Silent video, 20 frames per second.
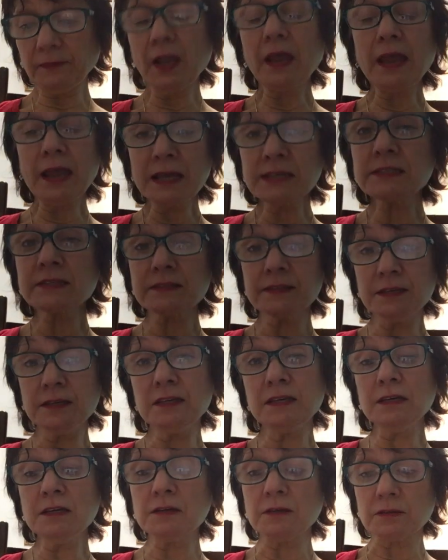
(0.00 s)
Ask the
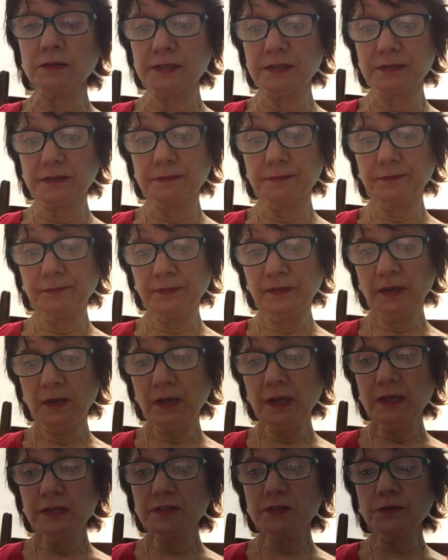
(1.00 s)
eagles.
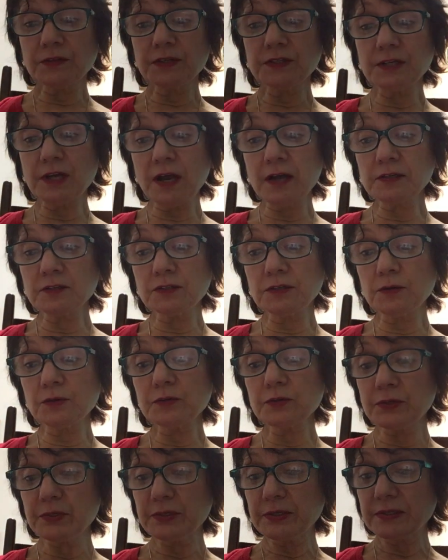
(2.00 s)
So the doctor
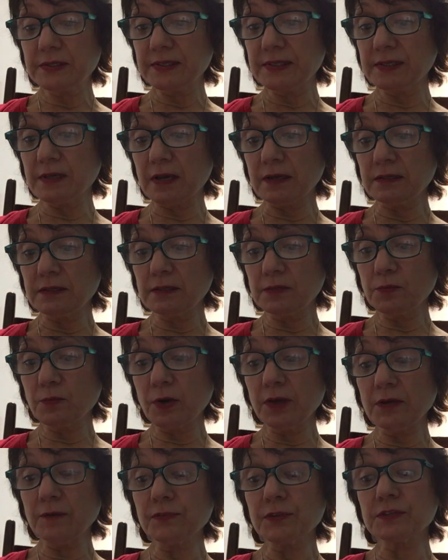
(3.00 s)
sent
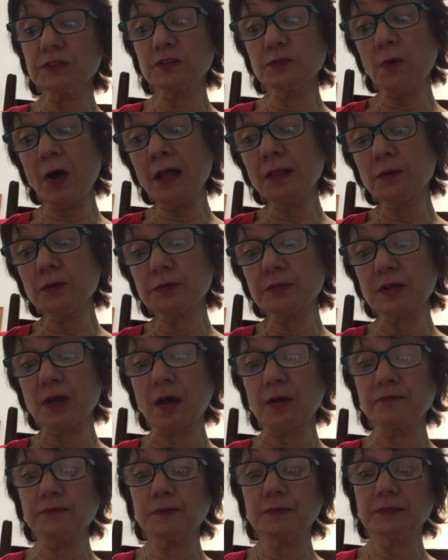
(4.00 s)
one of the swallows
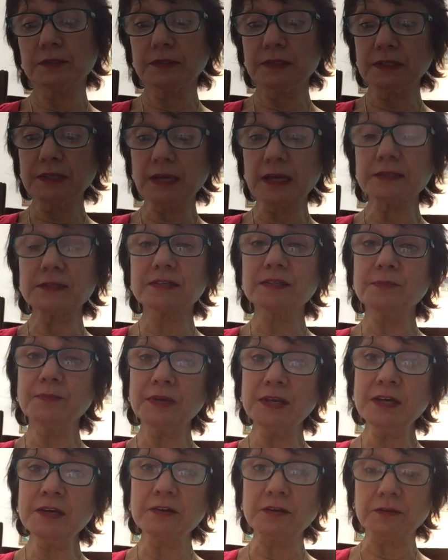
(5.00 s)
off to get some
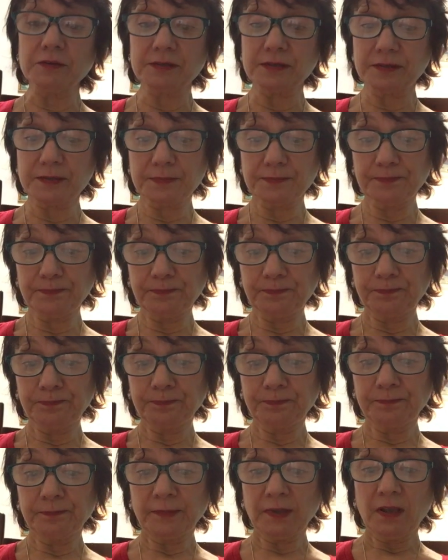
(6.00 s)
eagles.
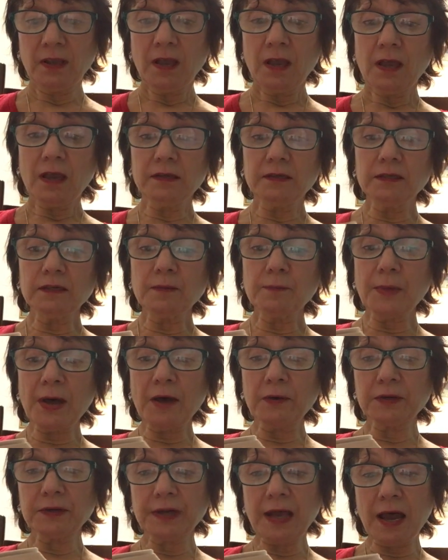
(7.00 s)
And in
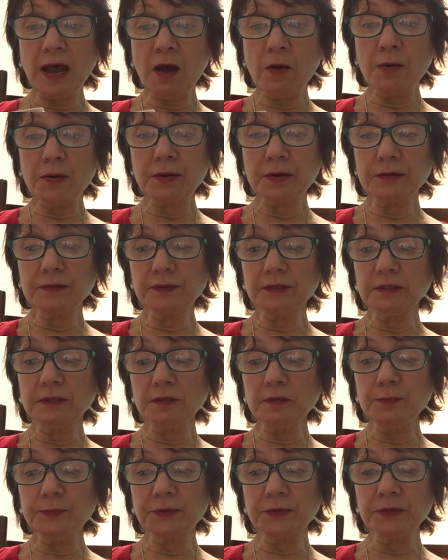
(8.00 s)
about an hour, the
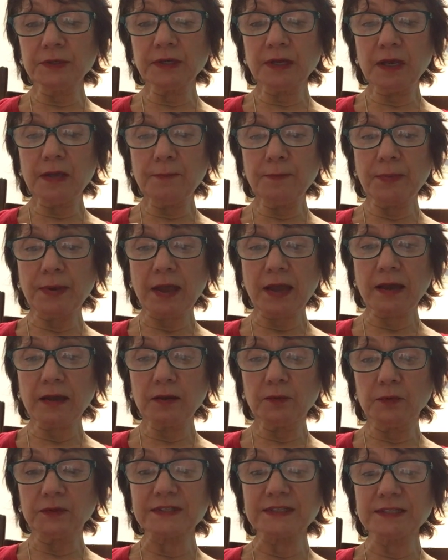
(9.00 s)
little bird came back
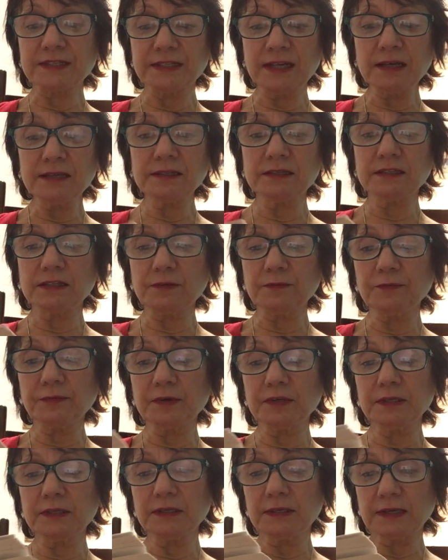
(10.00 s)
with 6
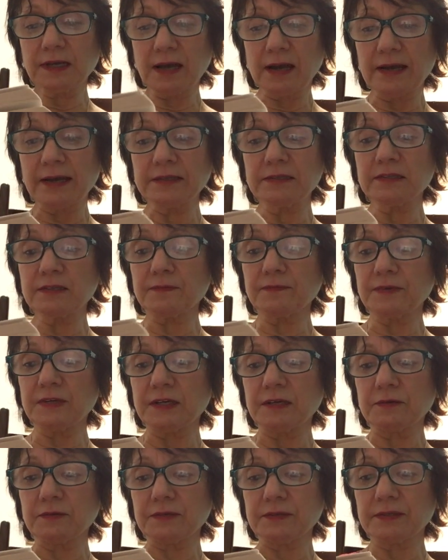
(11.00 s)
different kinds of
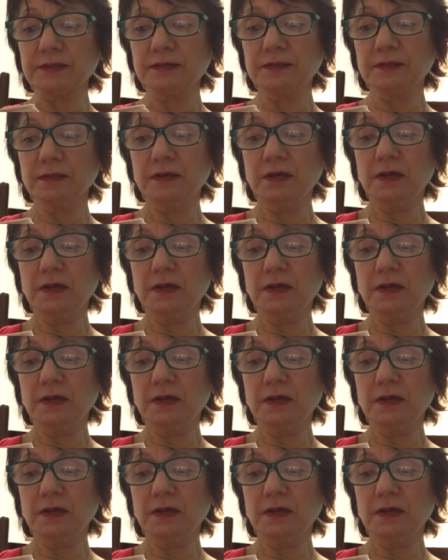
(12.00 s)
eagles.